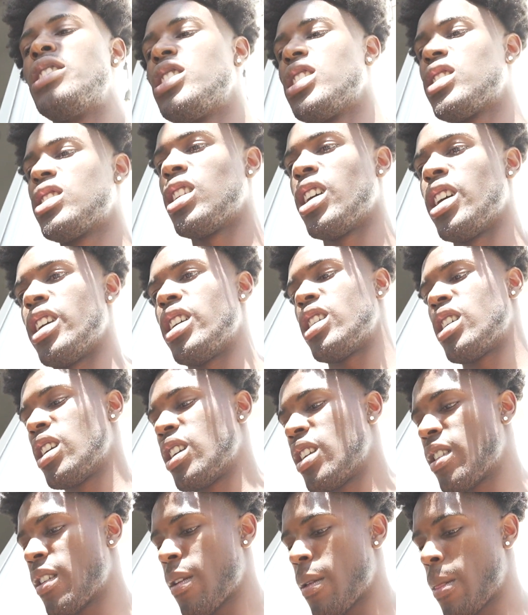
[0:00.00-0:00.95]
just like
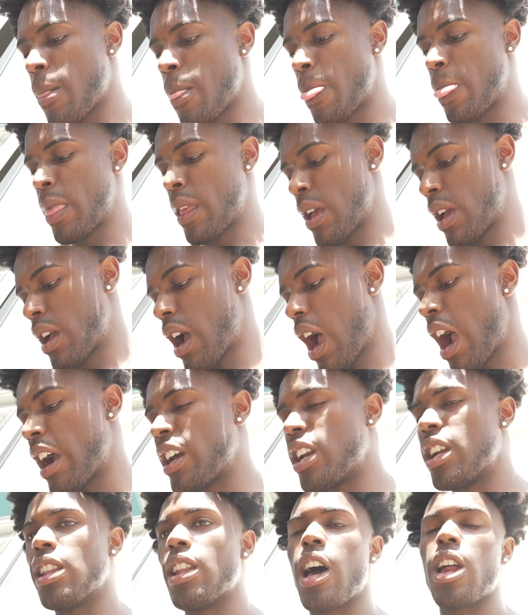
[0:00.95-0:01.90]
I
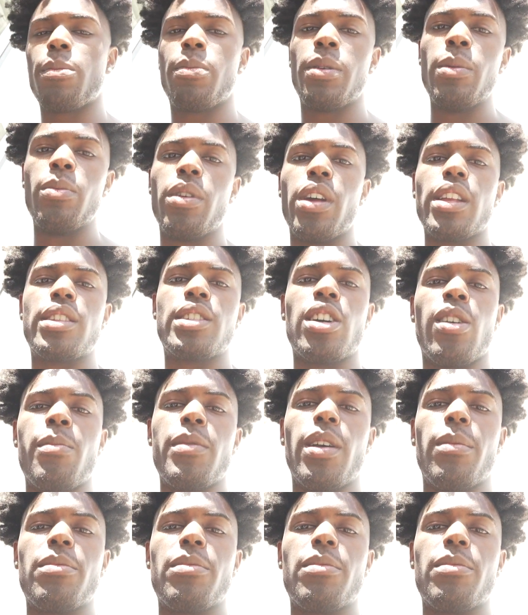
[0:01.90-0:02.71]
get a lot of people that tell me